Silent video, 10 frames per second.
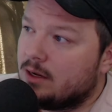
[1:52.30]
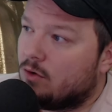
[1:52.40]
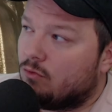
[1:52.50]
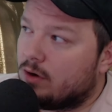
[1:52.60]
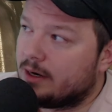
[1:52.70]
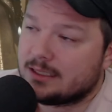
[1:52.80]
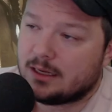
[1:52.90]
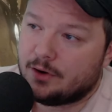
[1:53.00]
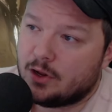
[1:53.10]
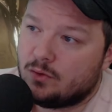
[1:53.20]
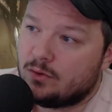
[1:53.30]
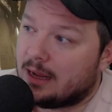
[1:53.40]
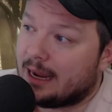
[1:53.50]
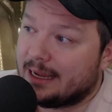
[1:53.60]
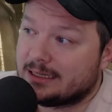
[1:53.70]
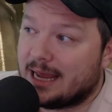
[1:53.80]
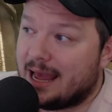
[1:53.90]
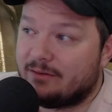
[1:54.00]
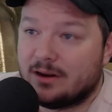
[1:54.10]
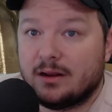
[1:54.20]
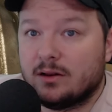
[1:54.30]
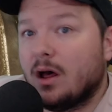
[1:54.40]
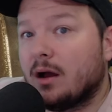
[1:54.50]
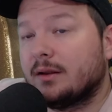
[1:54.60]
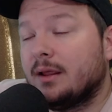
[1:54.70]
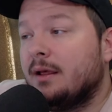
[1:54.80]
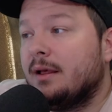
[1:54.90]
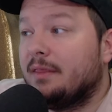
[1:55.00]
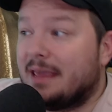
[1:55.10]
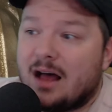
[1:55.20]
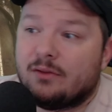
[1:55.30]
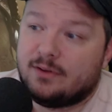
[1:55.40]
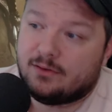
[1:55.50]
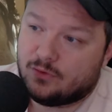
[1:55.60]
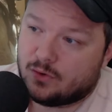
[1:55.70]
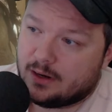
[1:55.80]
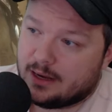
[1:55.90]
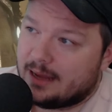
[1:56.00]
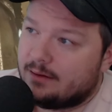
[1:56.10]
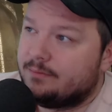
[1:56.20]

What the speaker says: One is unknown. I guess I haven't unlocked the outfit for it yet,